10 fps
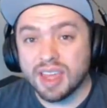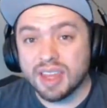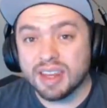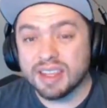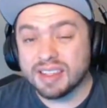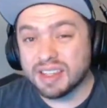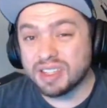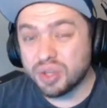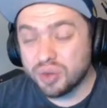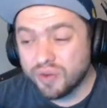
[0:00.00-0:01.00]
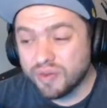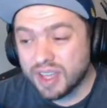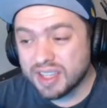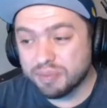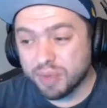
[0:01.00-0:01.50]
end is a
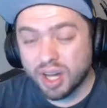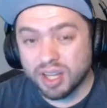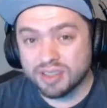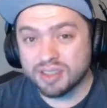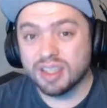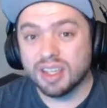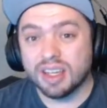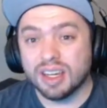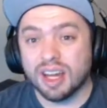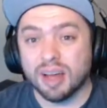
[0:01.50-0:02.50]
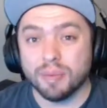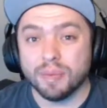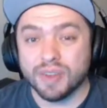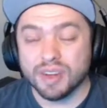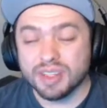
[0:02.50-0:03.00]
2-phase boss.
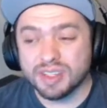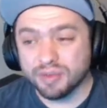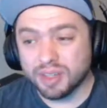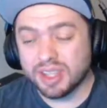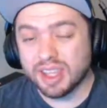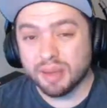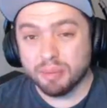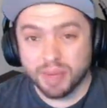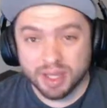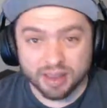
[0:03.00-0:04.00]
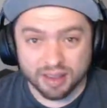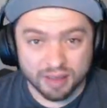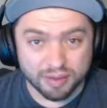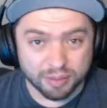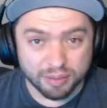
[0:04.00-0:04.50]
There isn't really like a
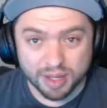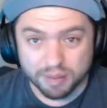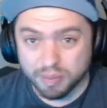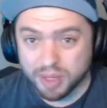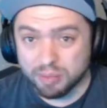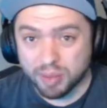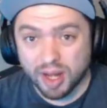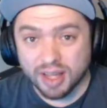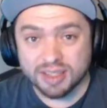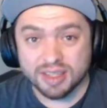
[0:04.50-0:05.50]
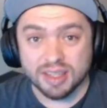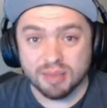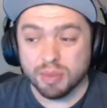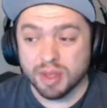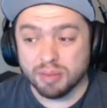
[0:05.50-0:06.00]
mid-level, mid boss. The
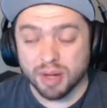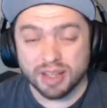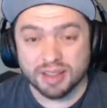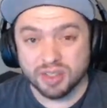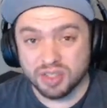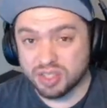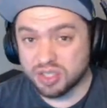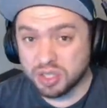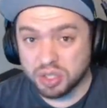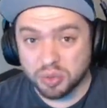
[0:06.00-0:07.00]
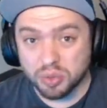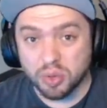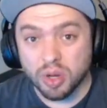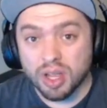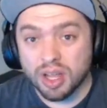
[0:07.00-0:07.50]
mid boss is just
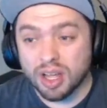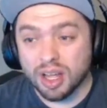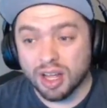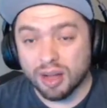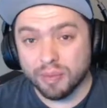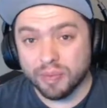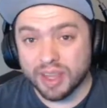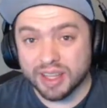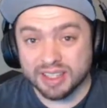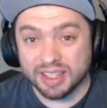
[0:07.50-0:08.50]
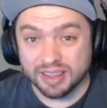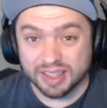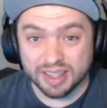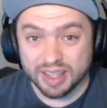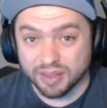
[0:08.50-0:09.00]
2
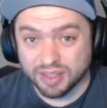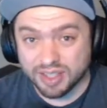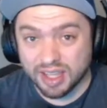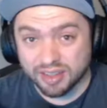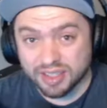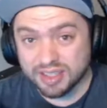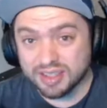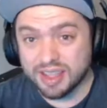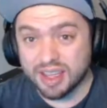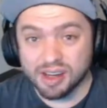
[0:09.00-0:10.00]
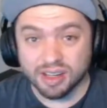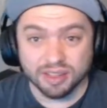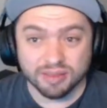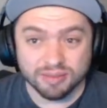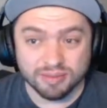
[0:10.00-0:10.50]
elite level skeletons that
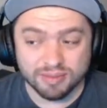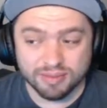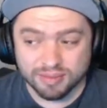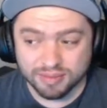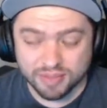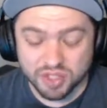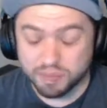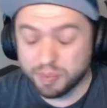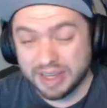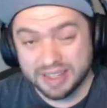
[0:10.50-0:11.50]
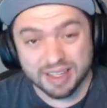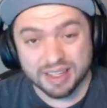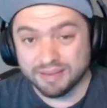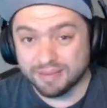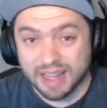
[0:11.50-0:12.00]
are just basic
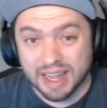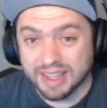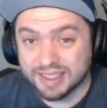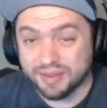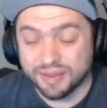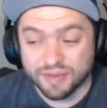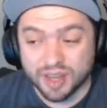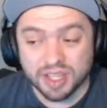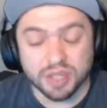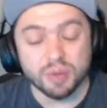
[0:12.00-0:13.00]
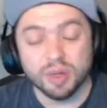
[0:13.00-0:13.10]
guys that fight you.